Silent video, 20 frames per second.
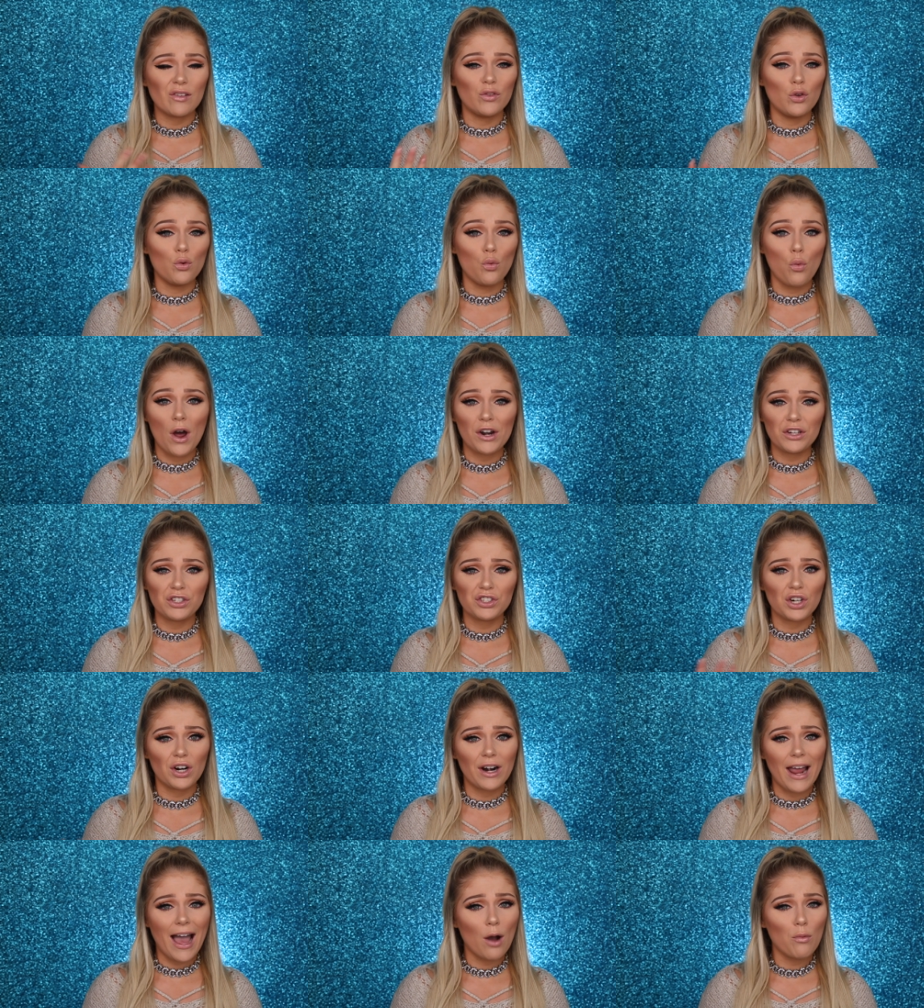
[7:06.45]
If you want to
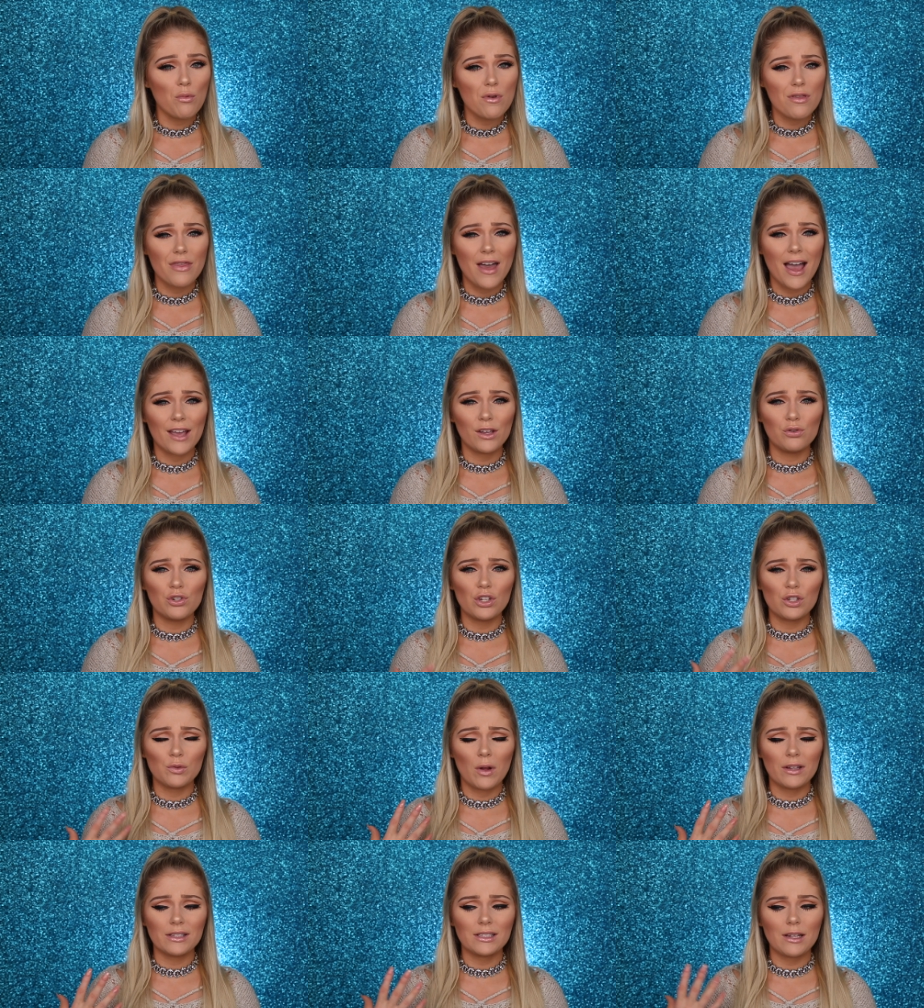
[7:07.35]
start out with that, you
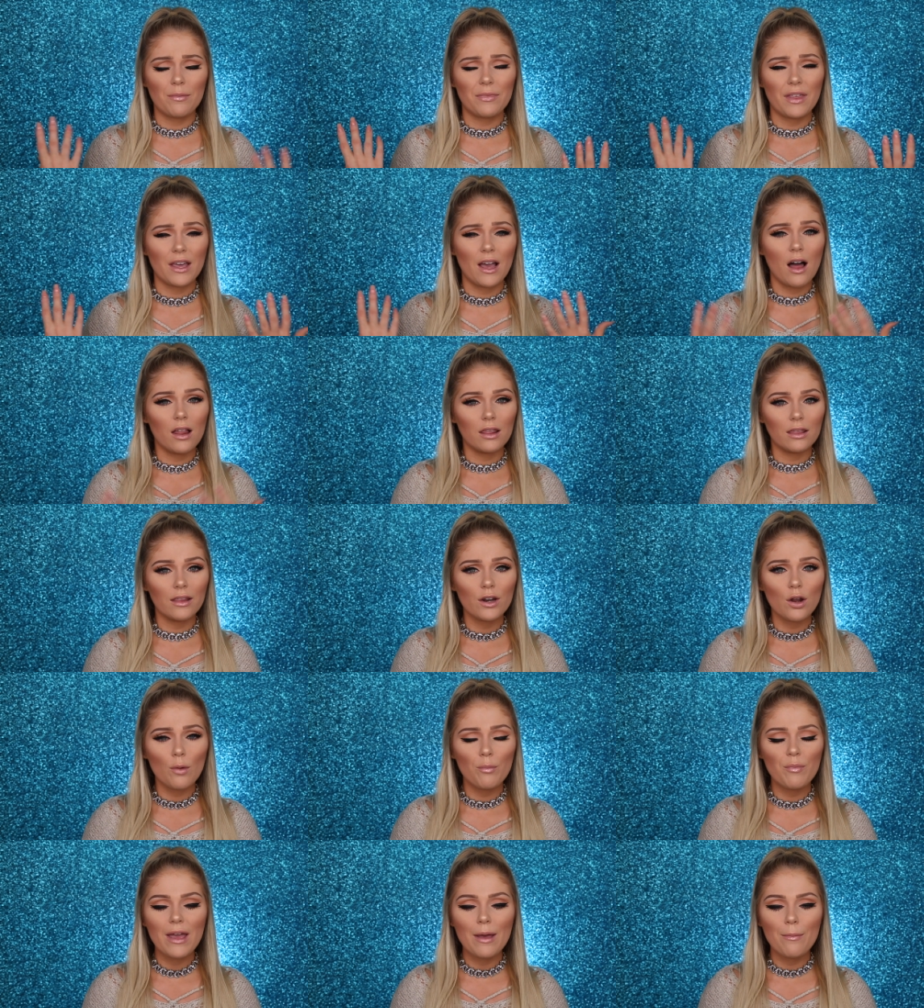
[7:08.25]
just want something a
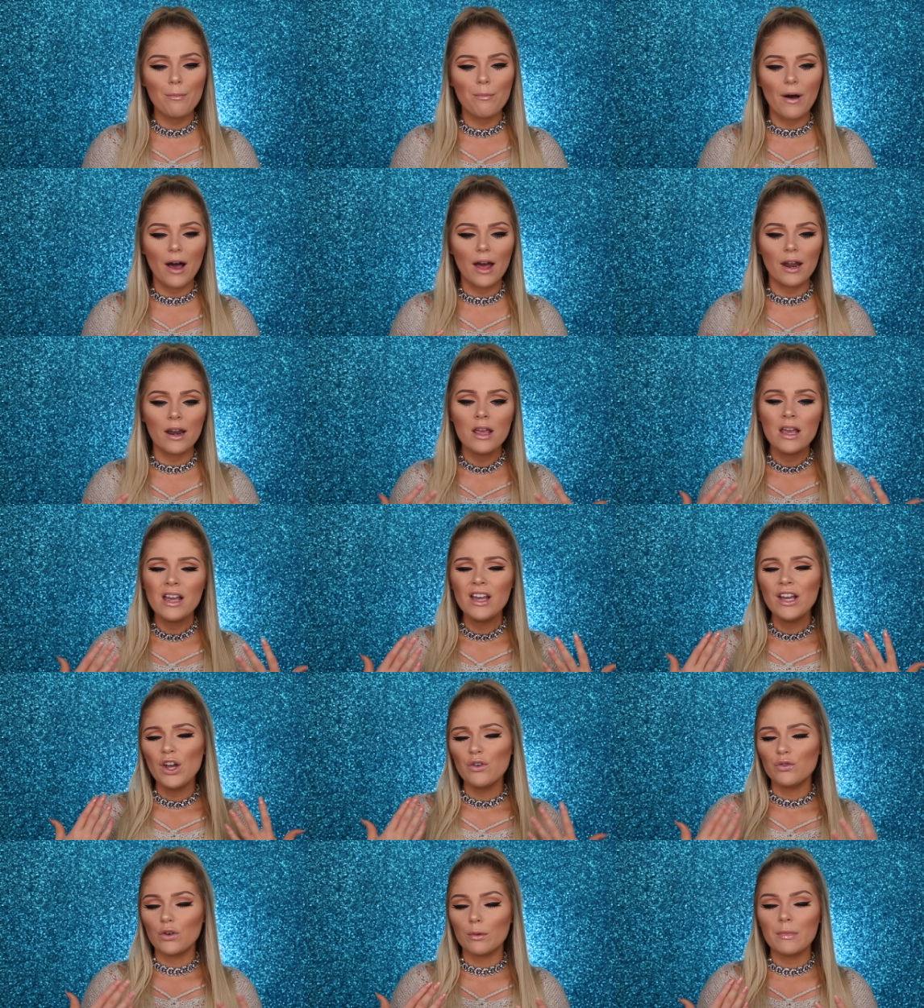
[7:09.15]
little bit, but
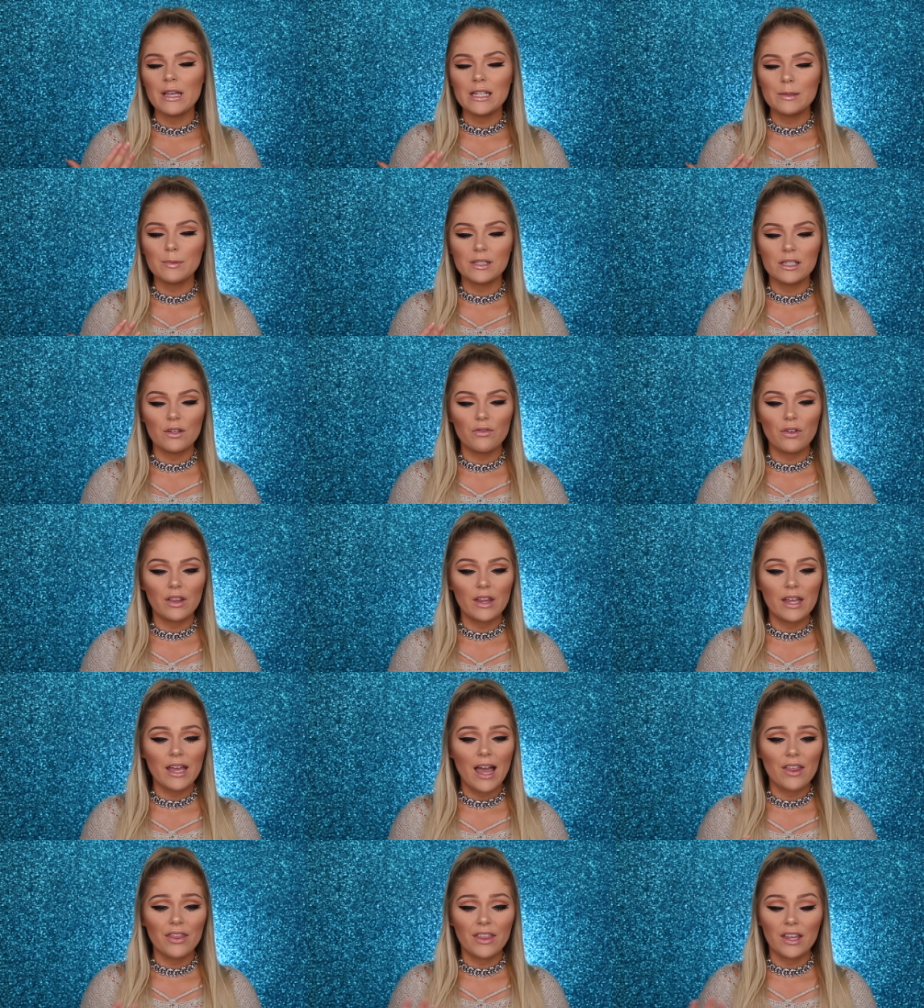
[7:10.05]
for me
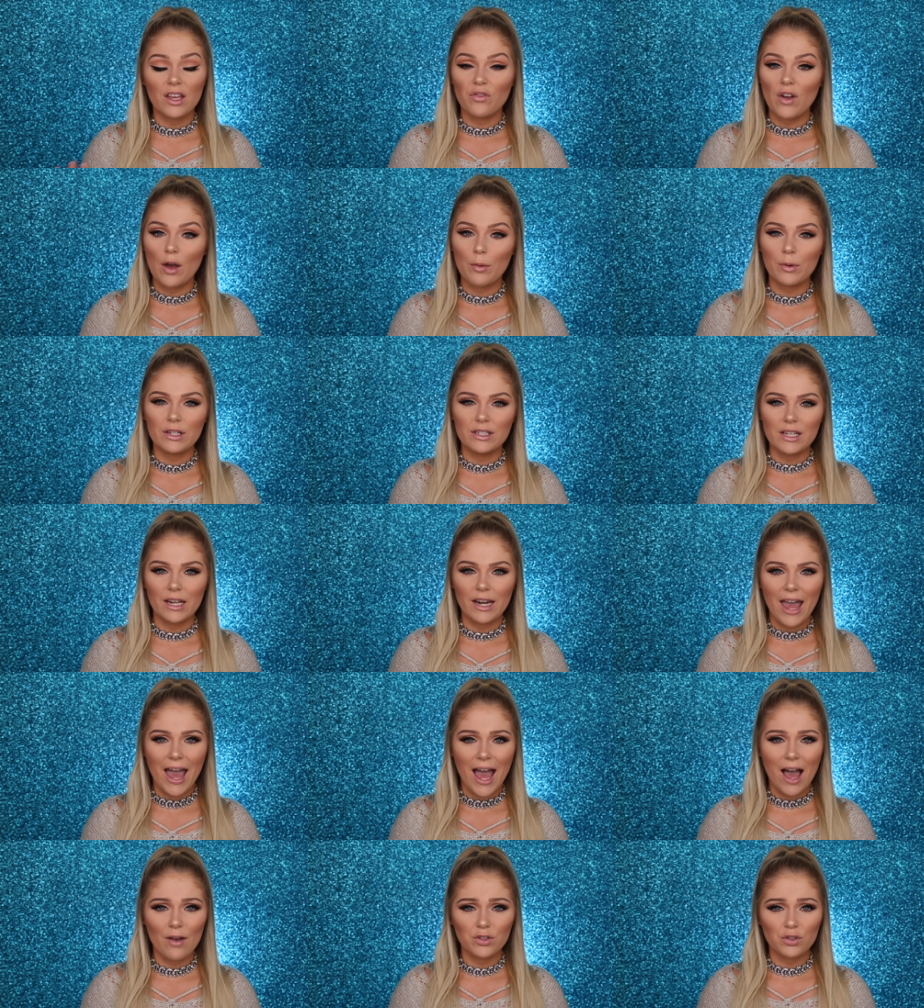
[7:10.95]
specifically, I think if I would have done
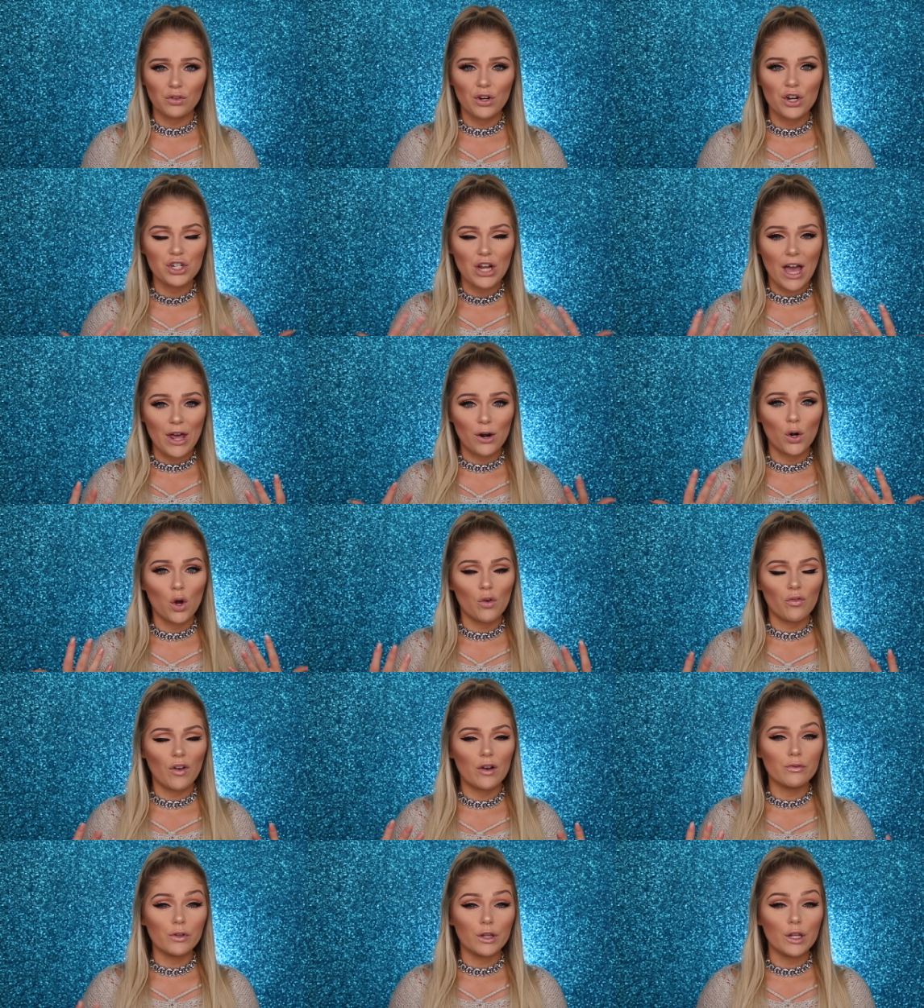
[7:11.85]
a half syringe, I don't know
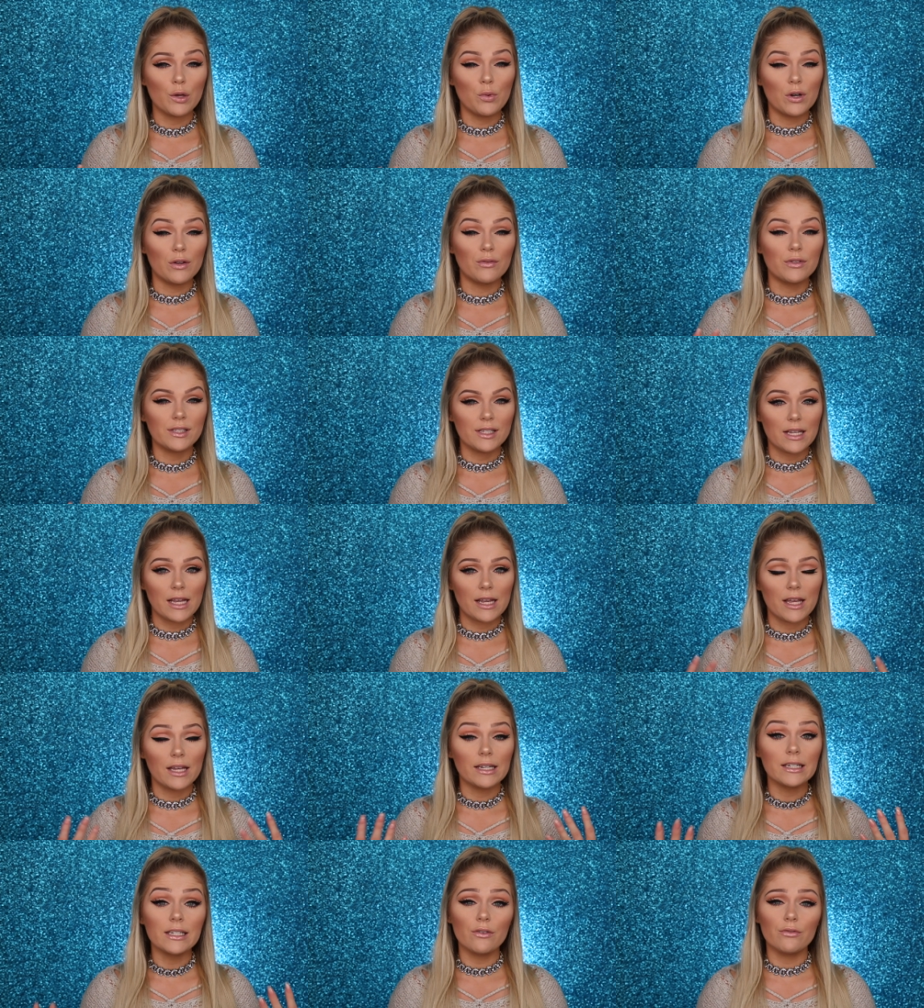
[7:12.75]
if I really would have
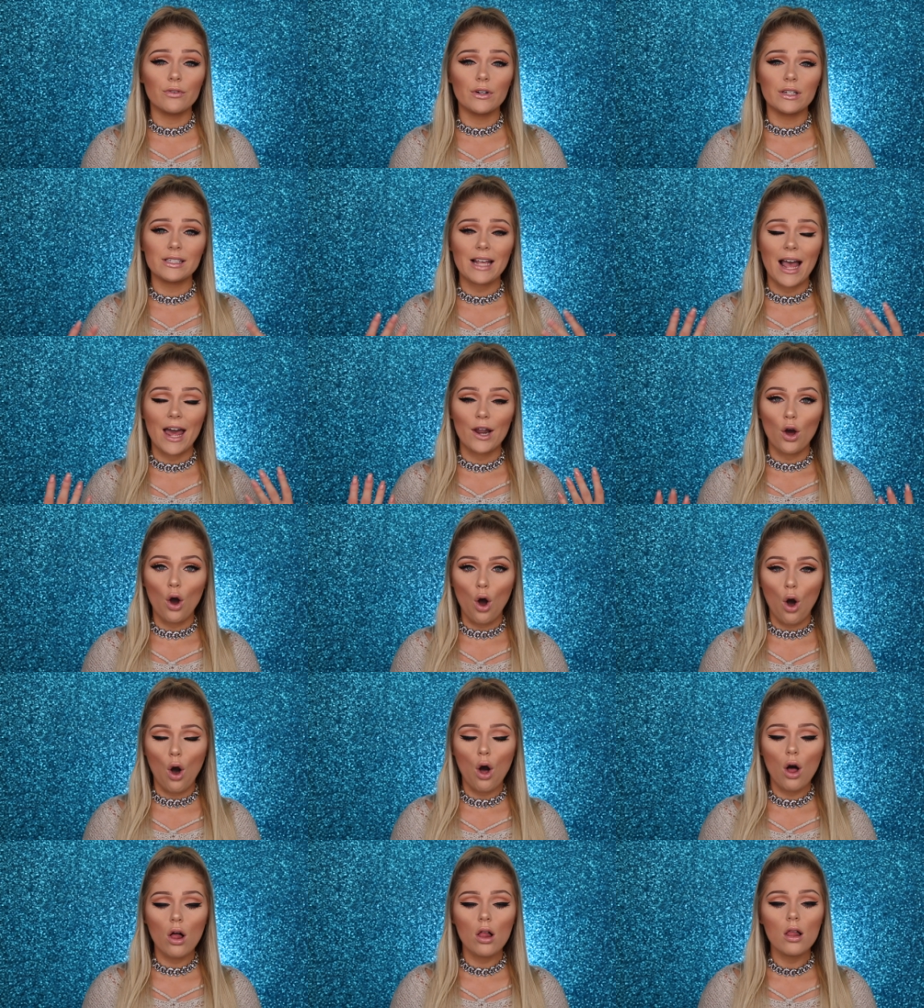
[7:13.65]
seen a difference at
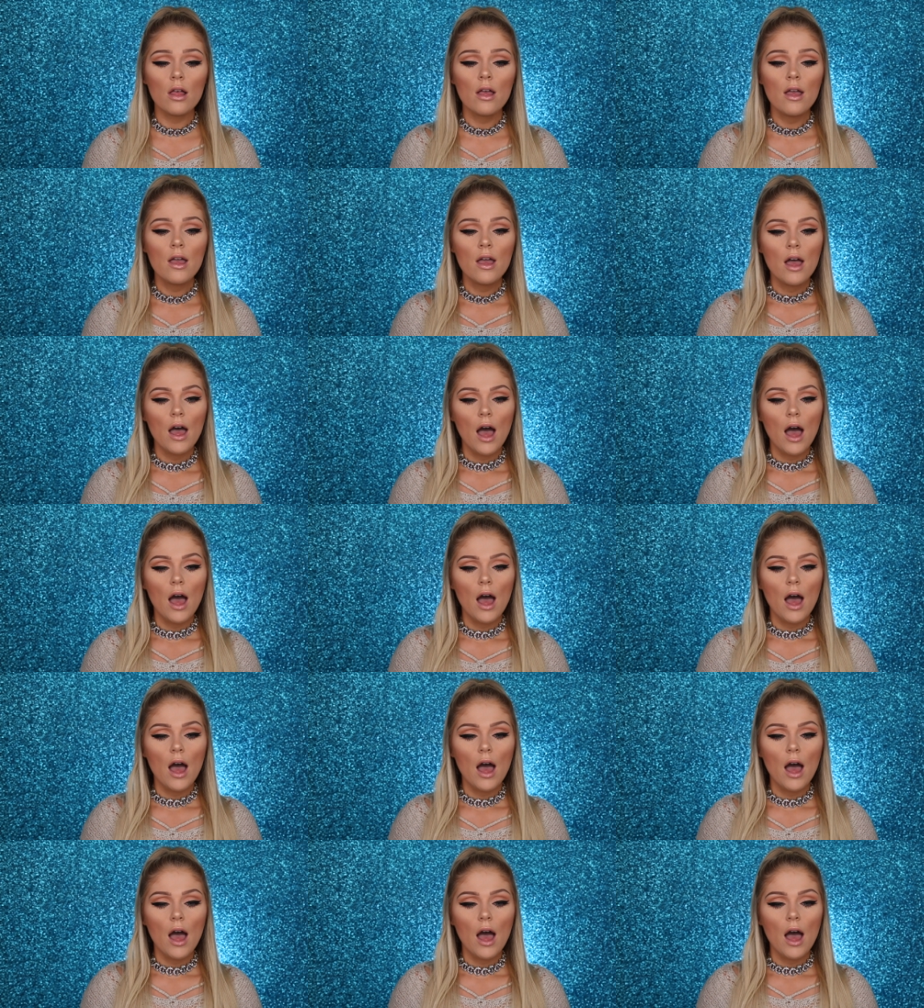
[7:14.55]
all.